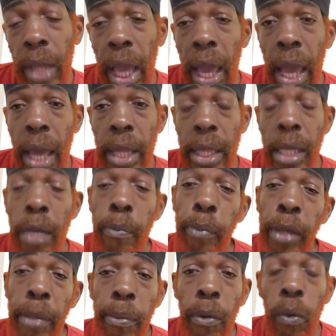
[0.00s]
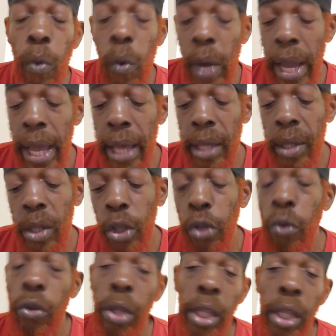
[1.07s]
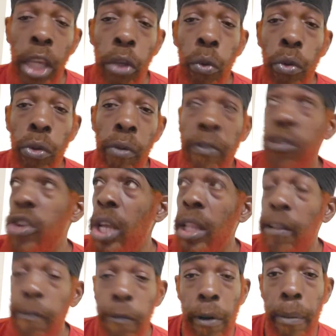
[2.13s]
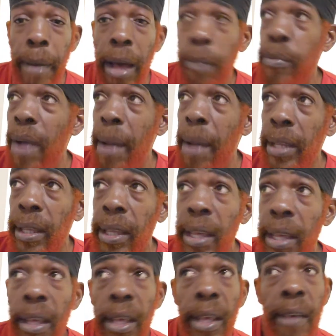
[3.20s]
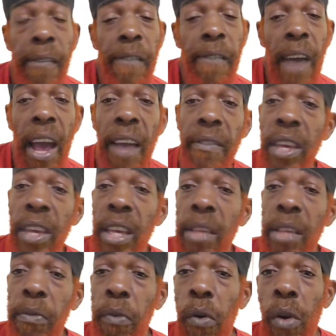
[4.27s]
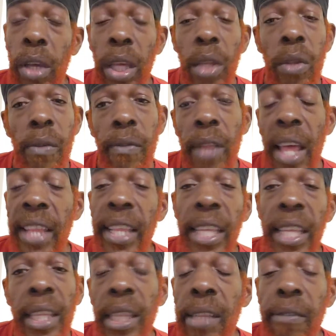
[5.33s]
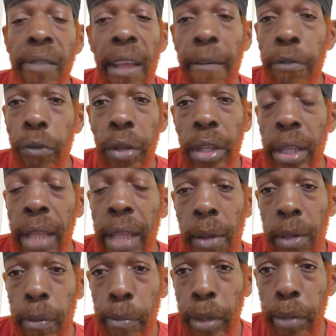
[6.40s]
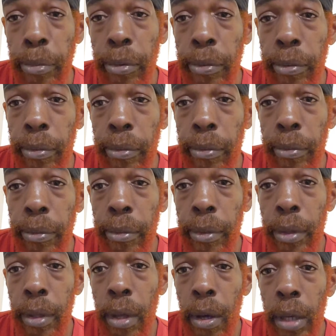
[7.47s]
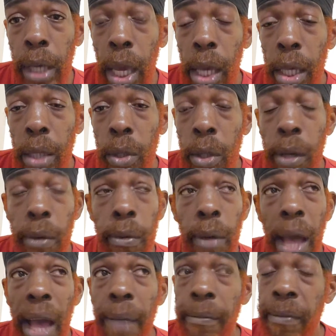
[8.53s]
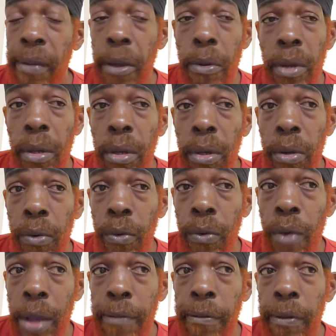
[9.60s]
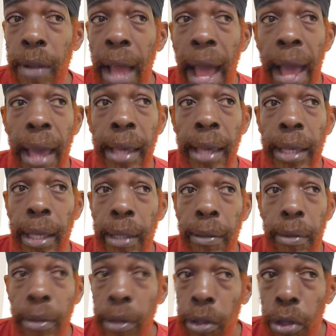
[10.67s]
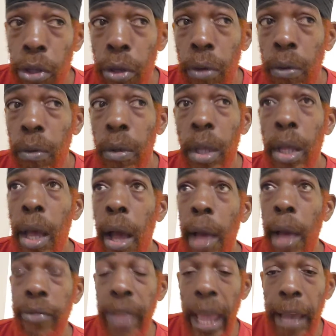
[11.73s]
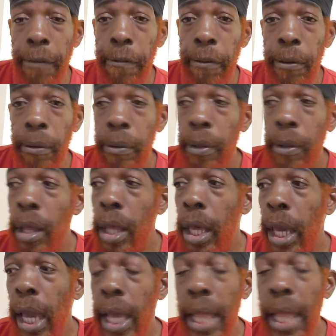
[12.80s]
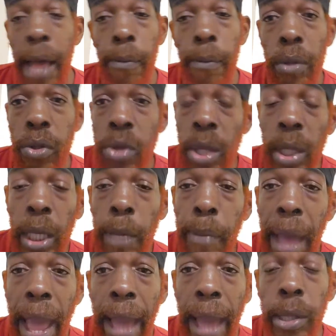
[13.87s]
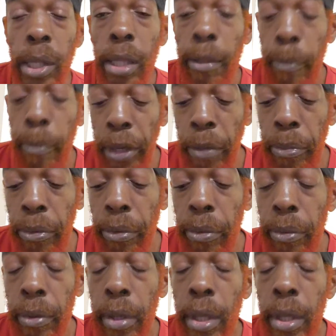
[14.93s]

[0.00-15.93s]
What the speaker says: And there are people who has the YouTube channel for about probably 5 years, 4 years, and they doesn't even have 20,000 people. Okay, so I'm very grateful. I'm thankful, and I will just keep asking the people